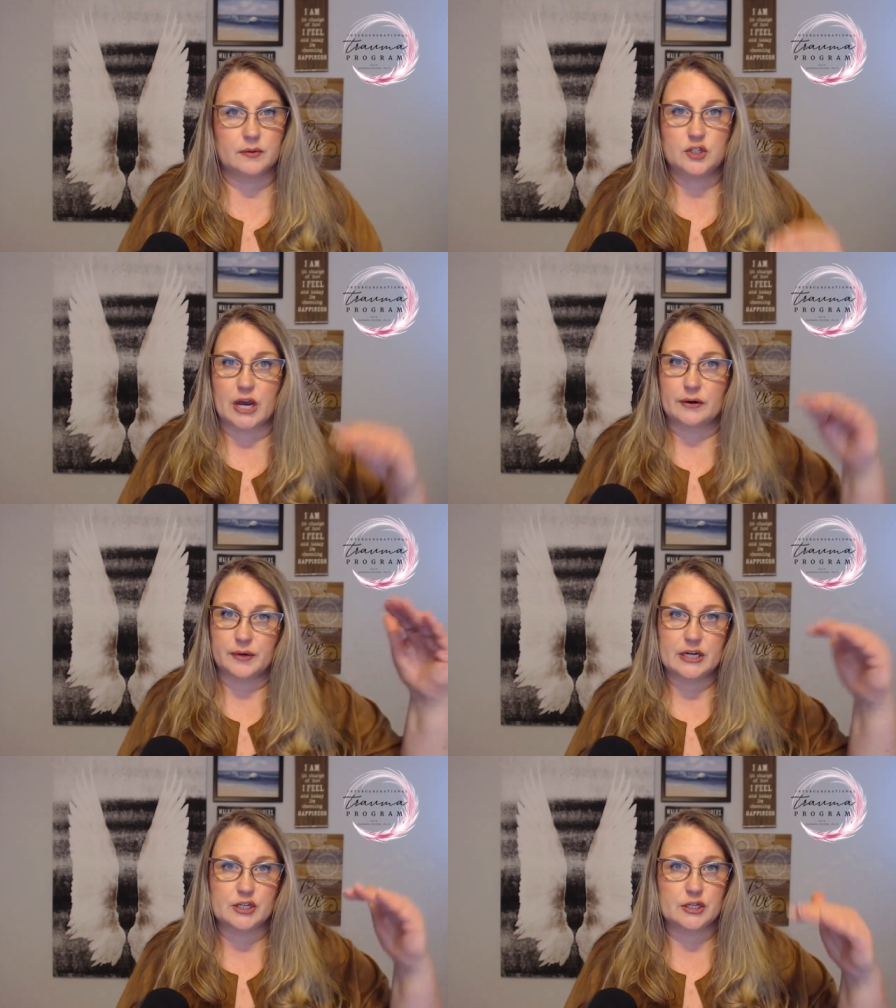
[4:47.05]

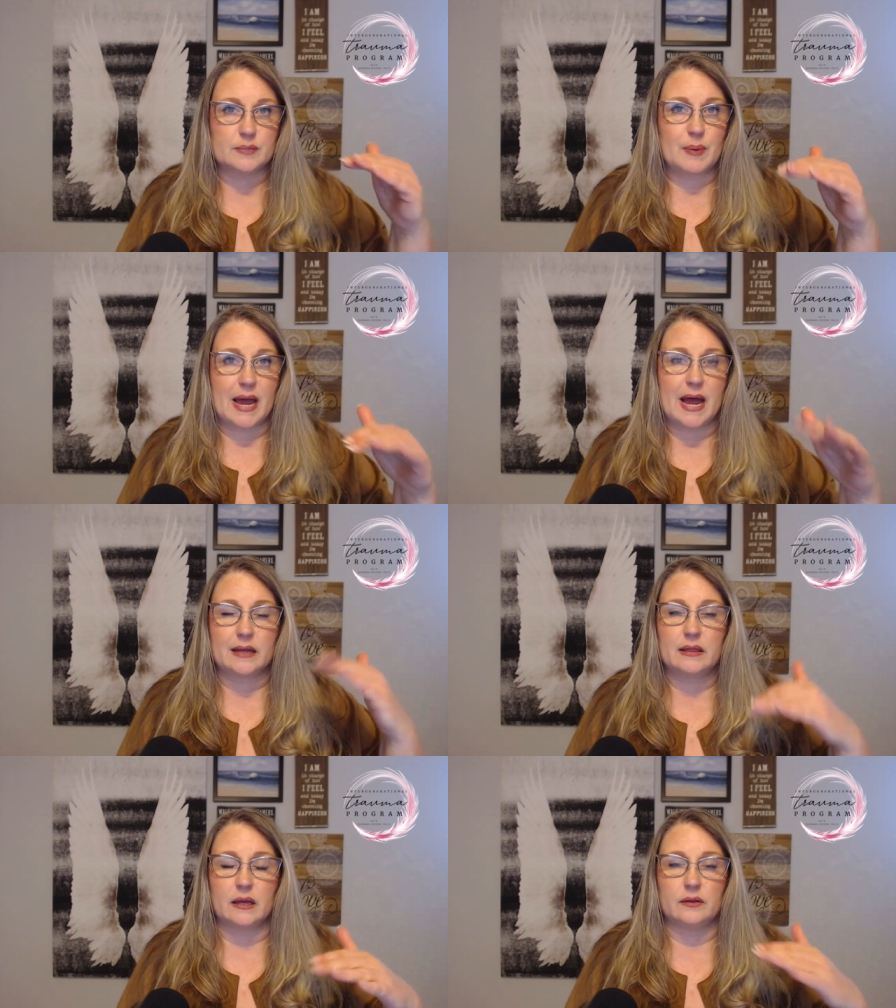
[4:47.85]
generations
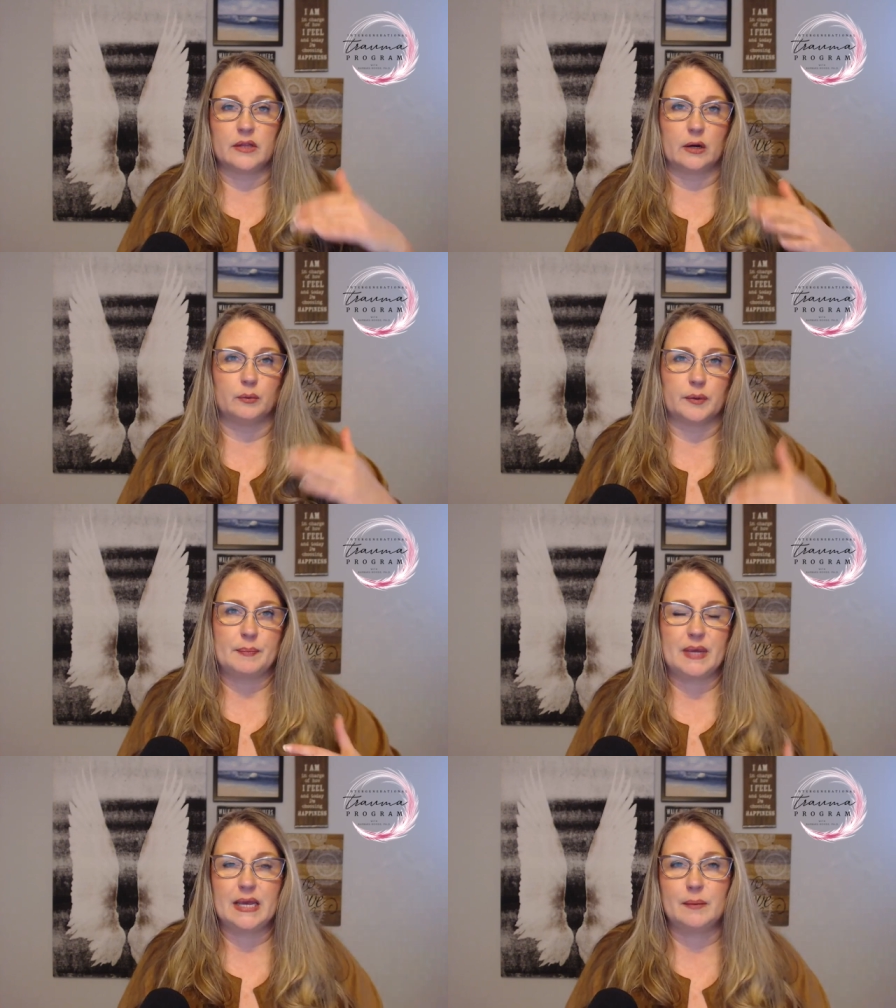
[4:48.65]
back, they'll, they'll
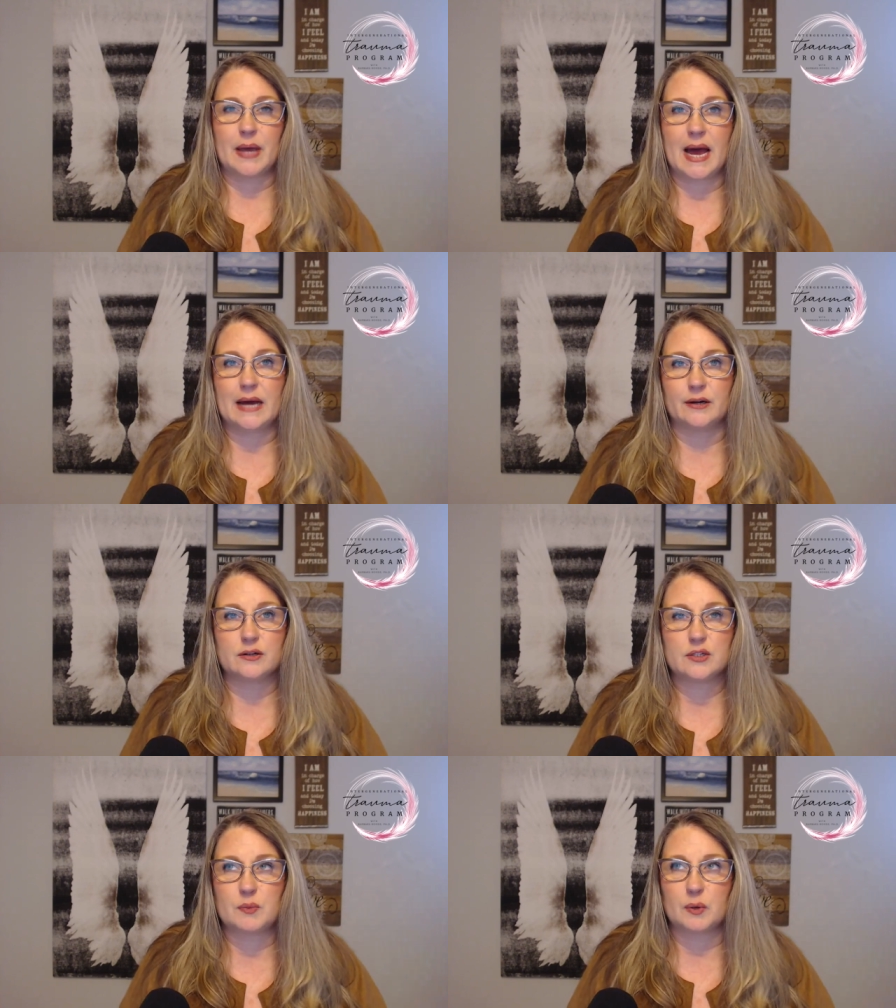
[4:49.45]
repeat
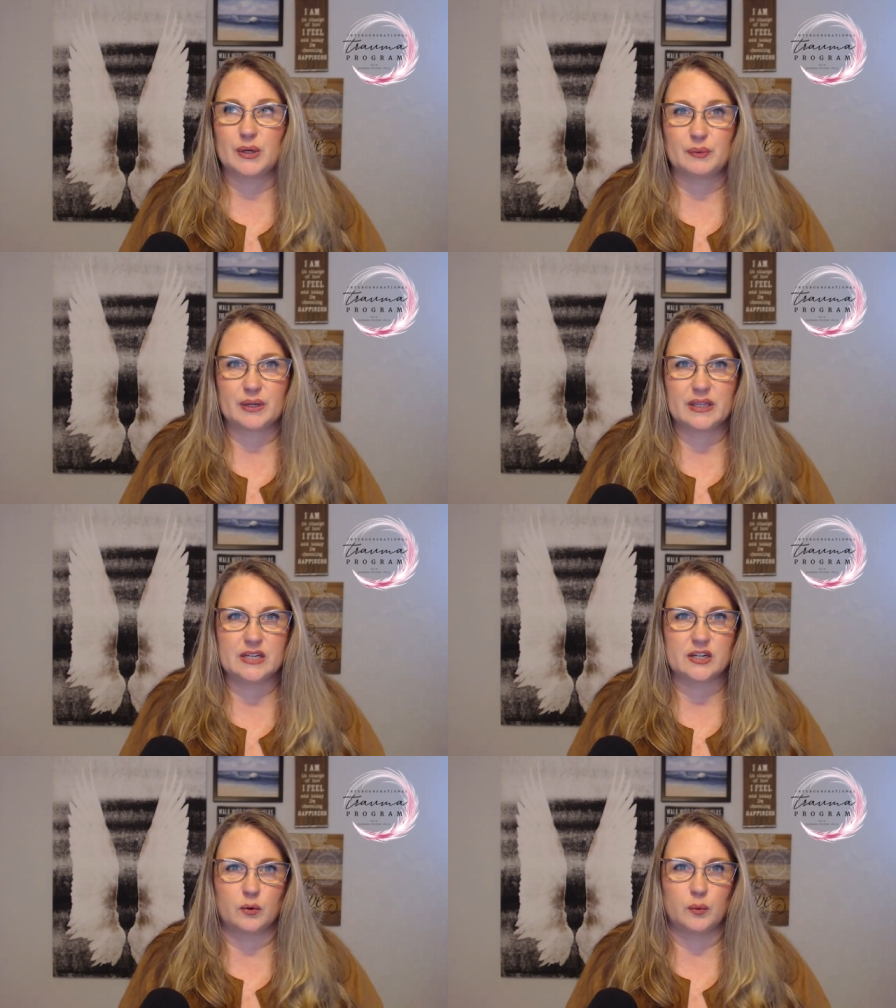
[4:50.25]
patterns, but we really
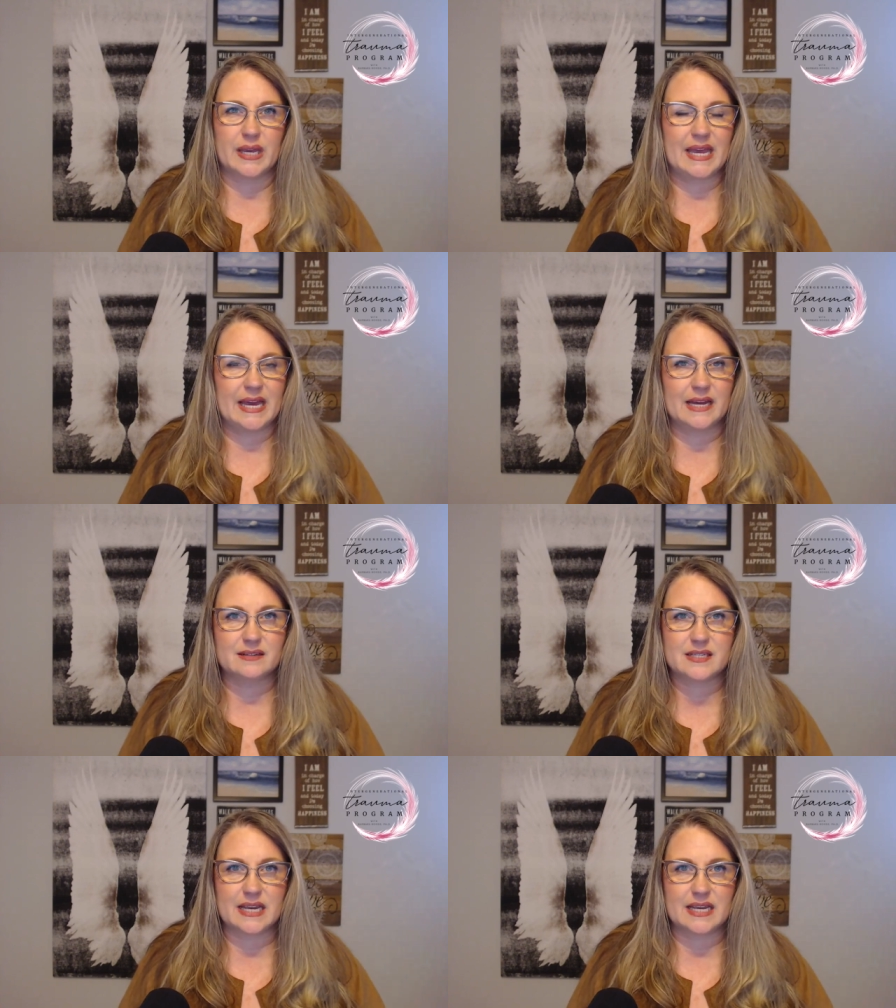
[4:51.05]
don't, we can't
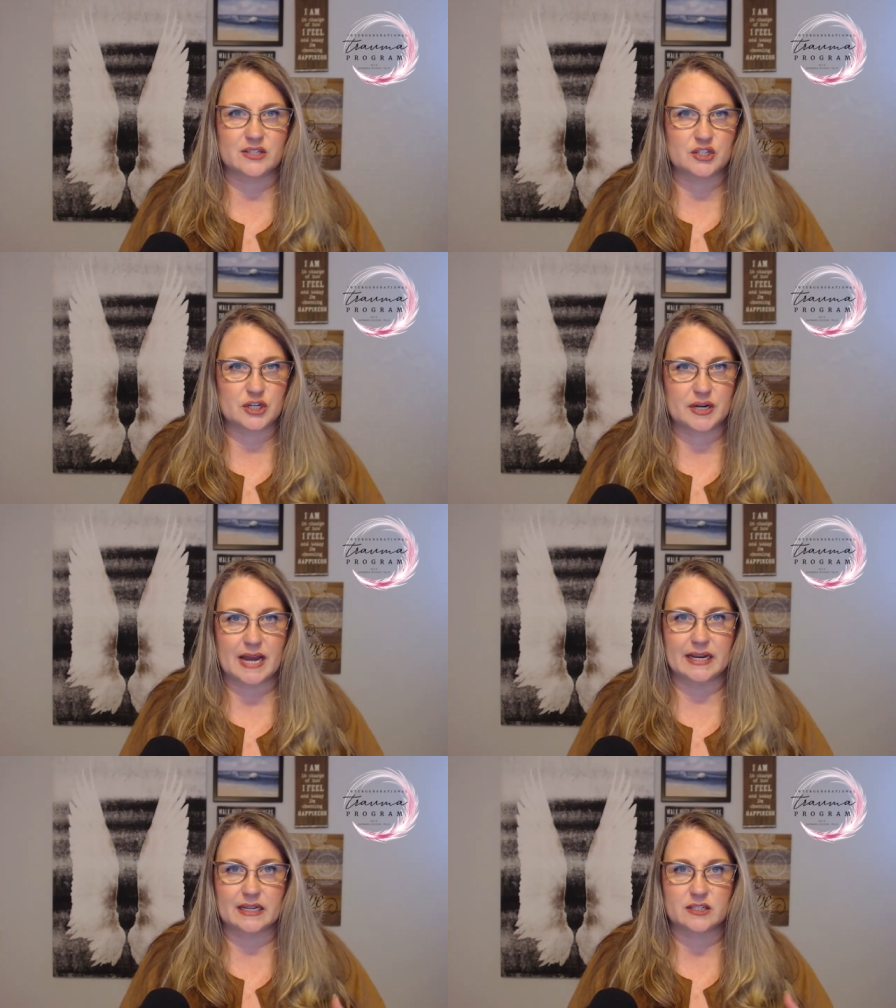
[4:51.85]
say it's
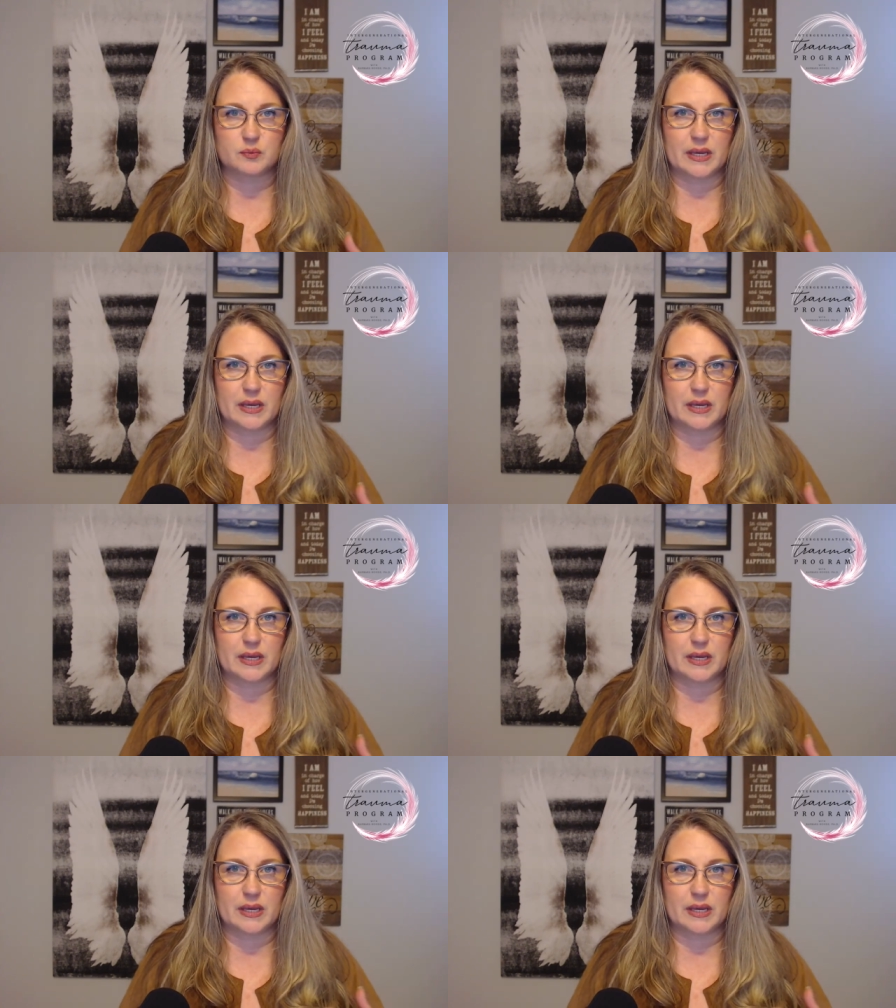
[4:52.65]
genetics.